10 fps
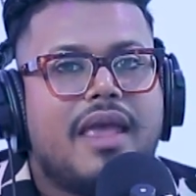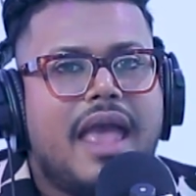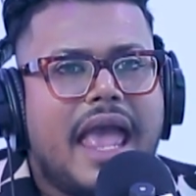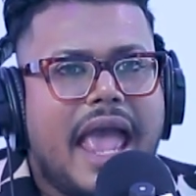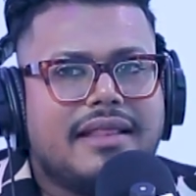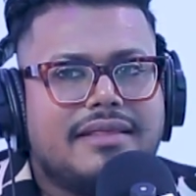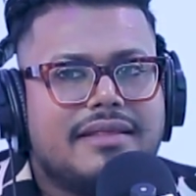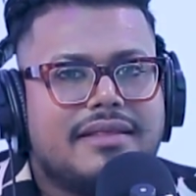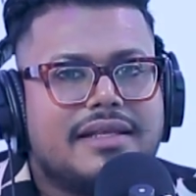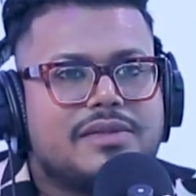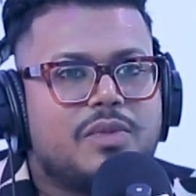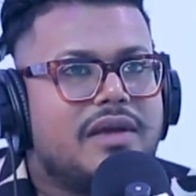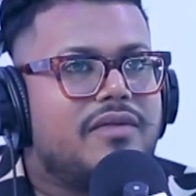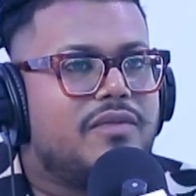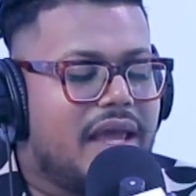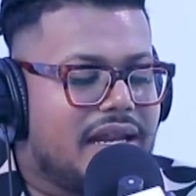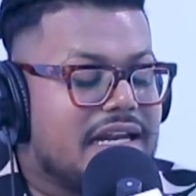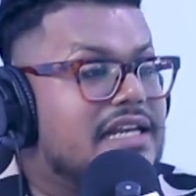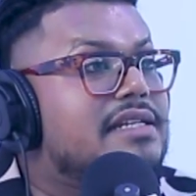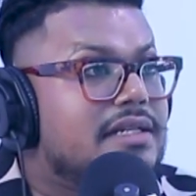And we had an
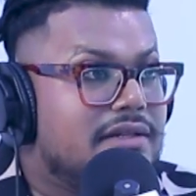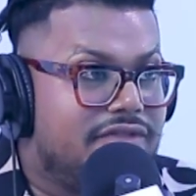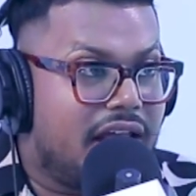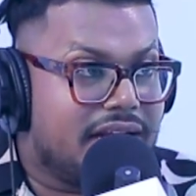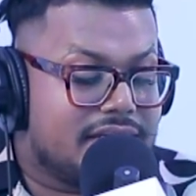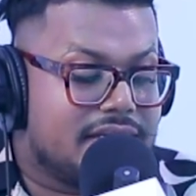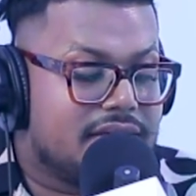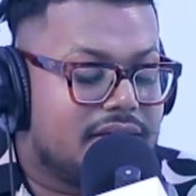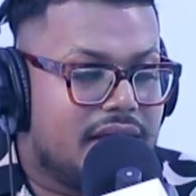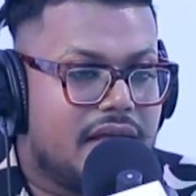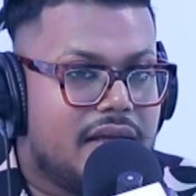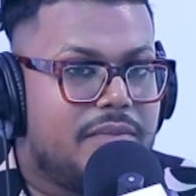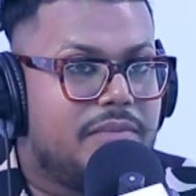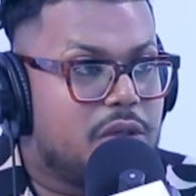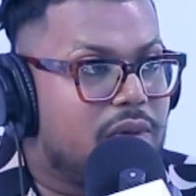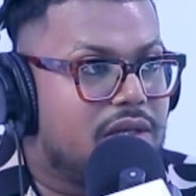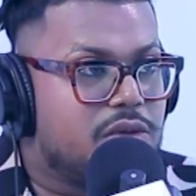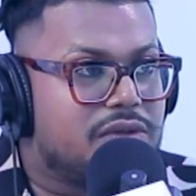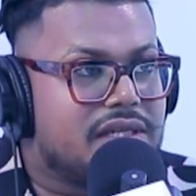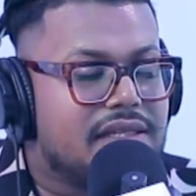internal flight between 2
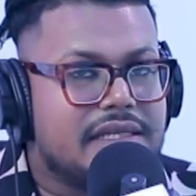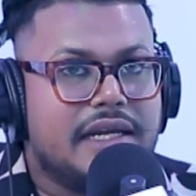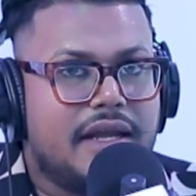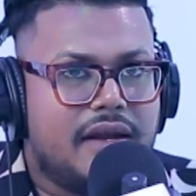states in India.